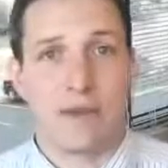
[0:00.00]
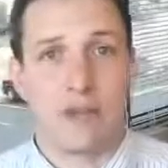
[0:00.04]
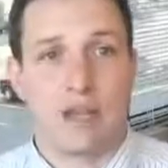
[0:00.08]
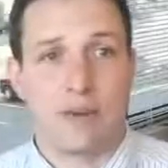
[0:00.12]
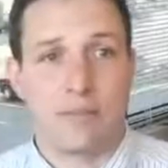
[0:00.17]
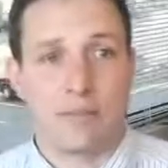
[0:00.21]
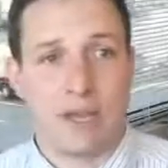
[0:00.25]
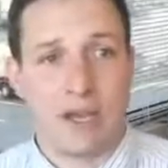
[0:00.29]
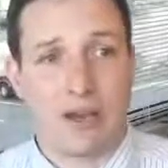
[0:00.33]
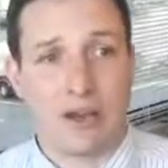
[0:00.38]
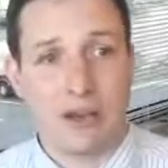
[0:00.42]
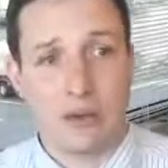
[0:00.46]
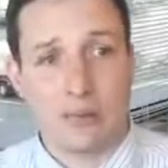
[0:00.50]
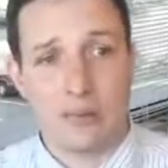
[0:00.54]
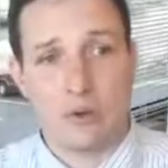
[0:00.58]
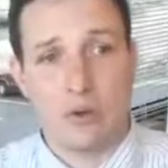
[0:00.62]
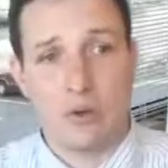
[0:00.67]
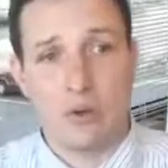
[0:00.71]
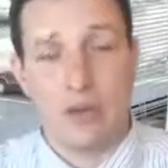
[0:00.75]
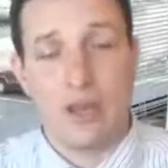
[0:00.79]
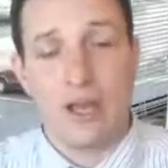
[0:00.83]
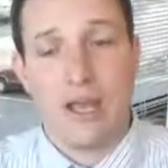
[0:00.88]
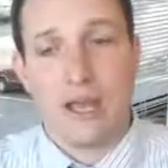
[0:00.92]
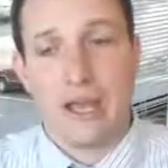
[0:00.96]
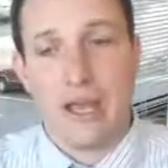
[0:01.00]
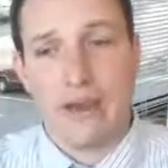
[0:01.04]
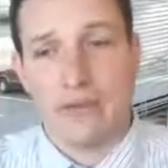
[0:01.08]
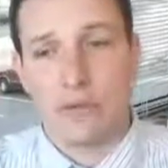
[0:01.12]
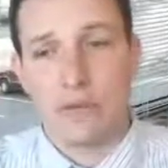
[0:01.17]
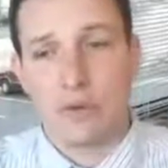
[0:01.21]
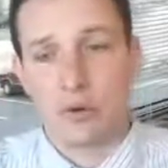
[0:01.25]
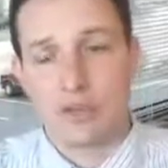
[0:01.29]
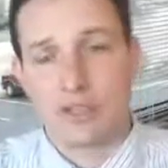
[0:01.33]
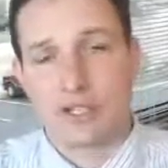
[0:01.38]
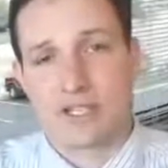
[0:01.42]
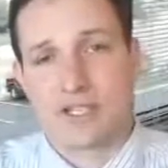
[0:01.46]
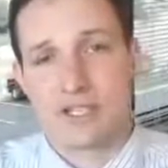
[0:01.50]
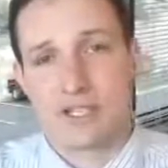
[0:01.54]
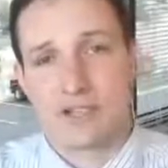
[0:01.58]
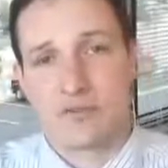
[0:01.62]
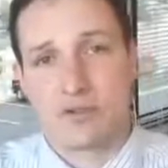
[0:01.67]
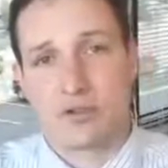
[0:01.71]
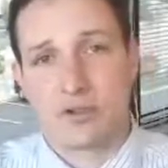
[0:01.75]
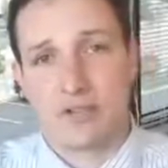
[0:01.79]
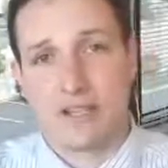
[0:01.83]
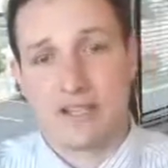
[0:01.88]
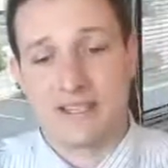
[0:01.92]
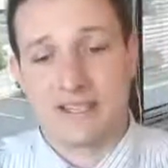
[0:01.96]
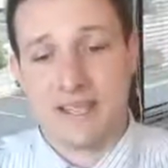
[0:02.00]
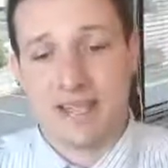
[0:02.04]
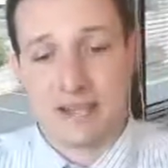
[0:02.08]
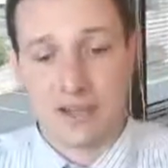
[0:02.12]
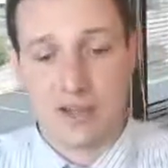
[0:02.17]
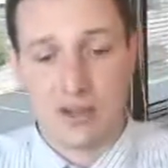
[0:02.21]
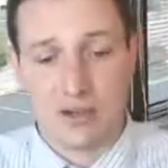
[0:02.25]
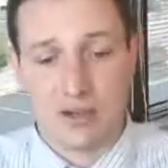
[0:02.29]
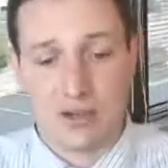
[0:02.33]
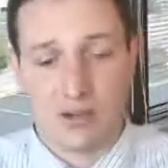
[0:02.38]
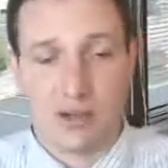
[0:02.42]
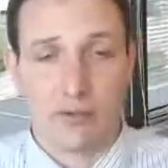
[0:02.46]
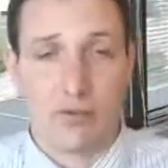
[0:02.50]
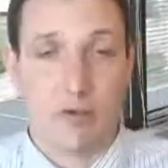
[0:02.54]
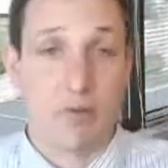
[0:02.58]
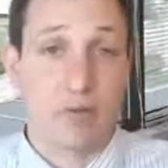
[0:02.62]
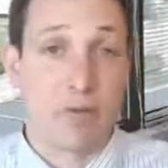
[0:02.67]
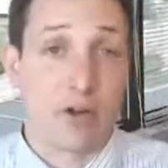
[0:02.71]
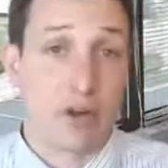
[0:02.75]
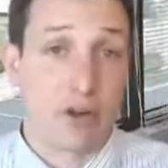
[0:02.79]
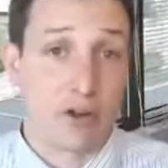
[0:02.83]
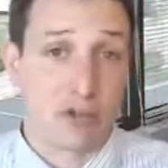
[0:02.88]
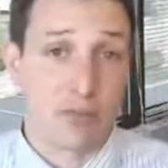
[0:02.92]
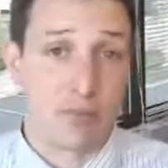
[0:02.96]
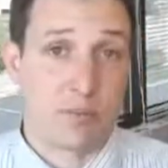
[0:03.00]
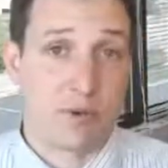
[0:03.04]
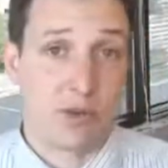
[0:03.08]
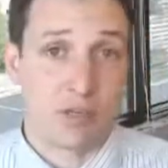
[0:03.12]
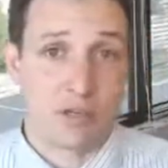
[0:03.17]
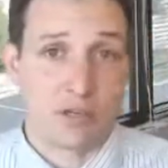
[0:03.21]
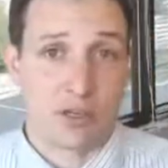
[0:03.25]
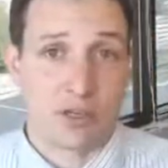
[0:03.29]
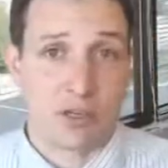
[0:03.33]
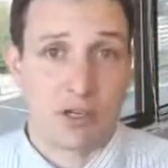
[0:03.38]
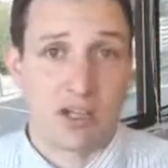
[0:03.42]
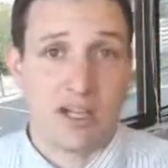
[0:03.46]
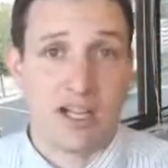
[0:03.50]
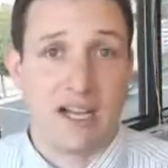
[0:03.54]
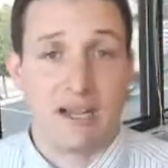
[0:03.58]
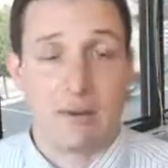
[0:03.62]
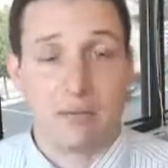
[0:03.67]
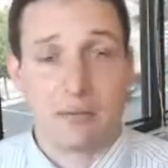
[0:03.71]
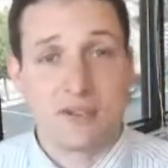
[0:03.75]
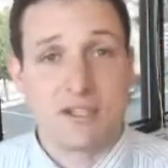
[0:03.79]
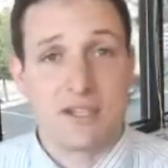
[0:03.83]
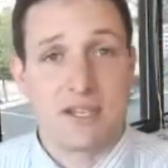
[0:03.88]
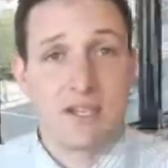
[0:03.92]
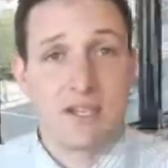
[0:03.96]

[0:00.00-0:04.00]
to help you out and help you have a more successful transaction and deliver a better experience to your client. We'll see